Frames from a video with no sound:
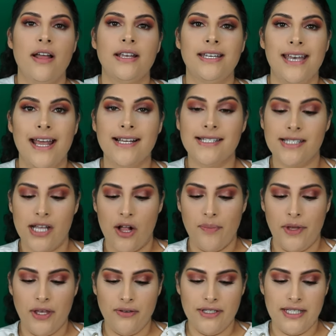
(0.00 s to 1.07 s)
Next, I'll be
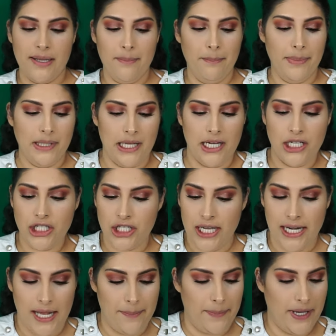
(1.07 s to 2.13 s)
using blush,
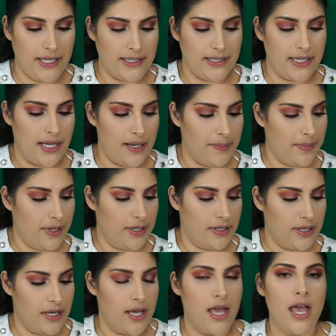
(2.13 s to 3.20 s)
and I picked up
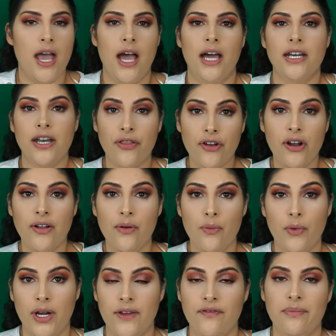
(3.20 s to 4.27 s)
another
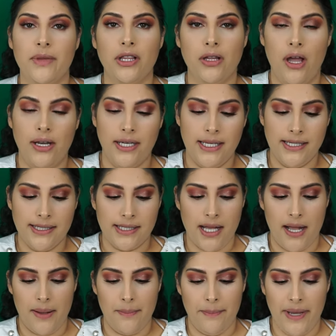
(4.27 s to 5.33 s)
one of Milani's
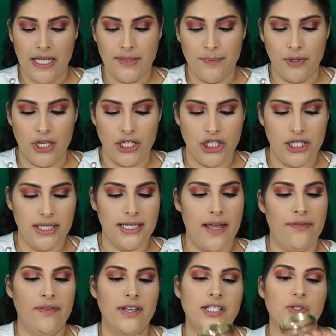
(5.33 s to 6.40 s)
baked blushes,
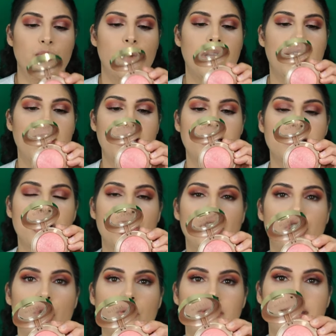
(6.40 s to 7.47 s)
and this one is
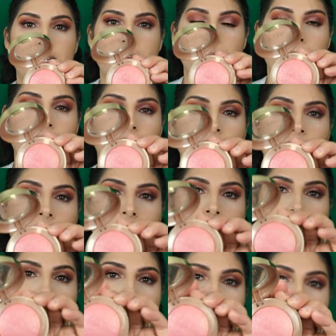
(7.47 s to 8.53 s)
Dulce Pink,
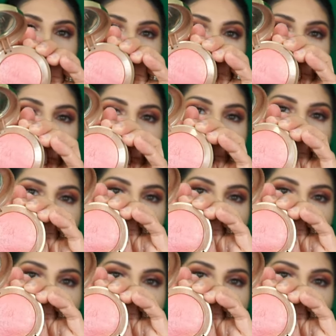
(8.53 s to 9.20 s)
and it's